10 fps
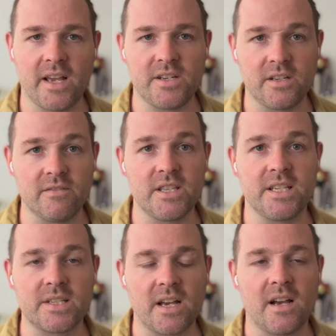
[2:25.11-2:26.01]
deliver
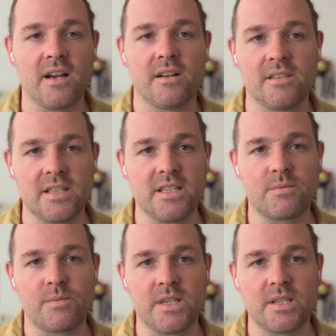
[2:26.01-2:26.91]

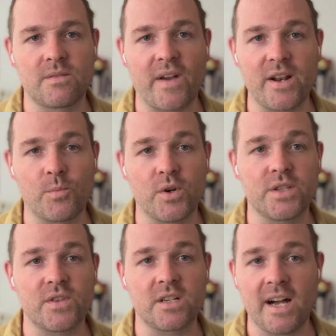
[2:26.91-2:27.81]
these final
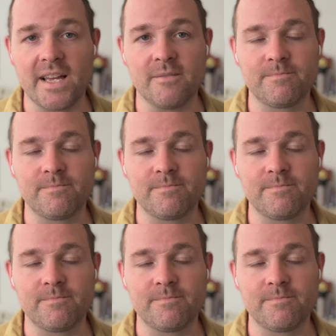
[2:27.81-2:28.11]
prints for the client.